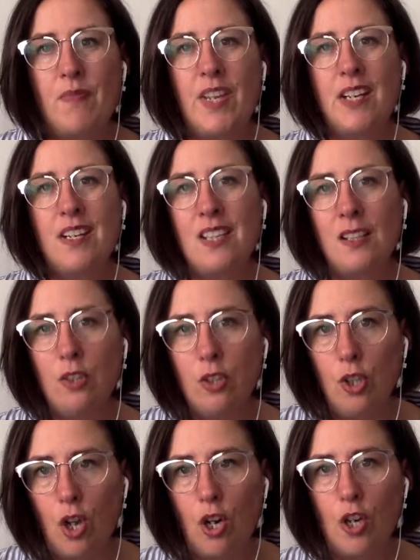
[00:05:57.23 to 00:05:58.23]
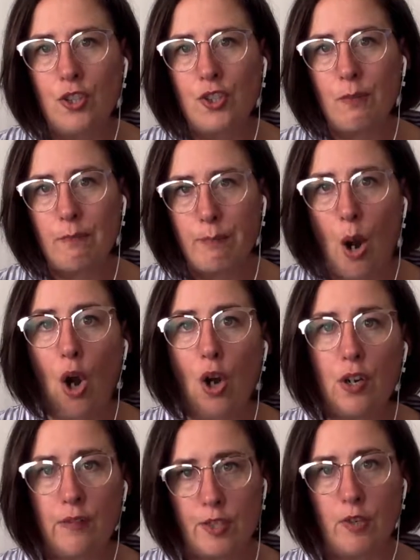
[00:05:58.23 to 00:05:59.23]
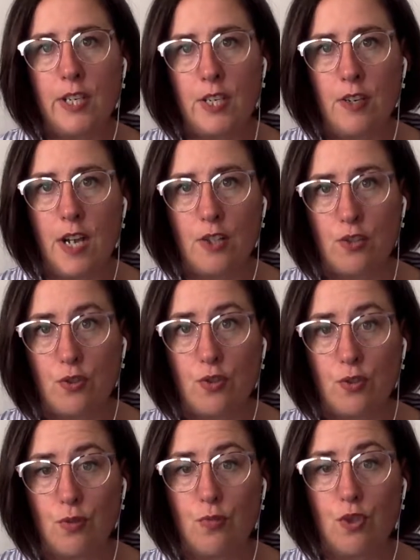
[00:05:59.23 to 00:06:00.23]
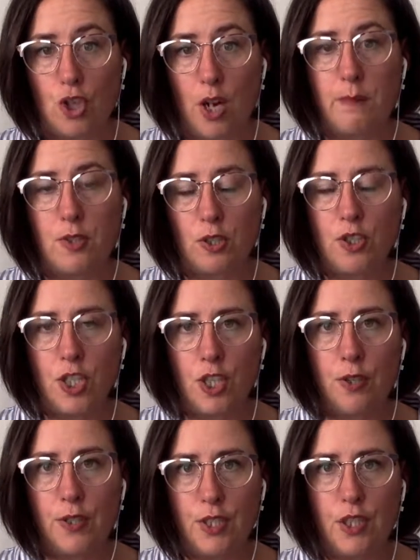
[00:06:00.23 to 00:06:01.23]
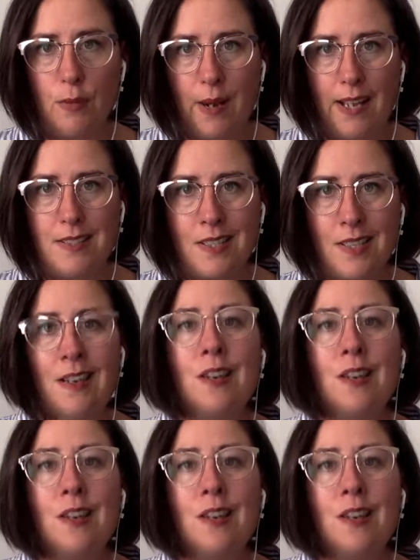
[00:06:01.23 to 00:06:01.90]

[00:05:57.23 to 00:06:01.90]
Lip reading: That is a large part of your international student job search here in the U.S.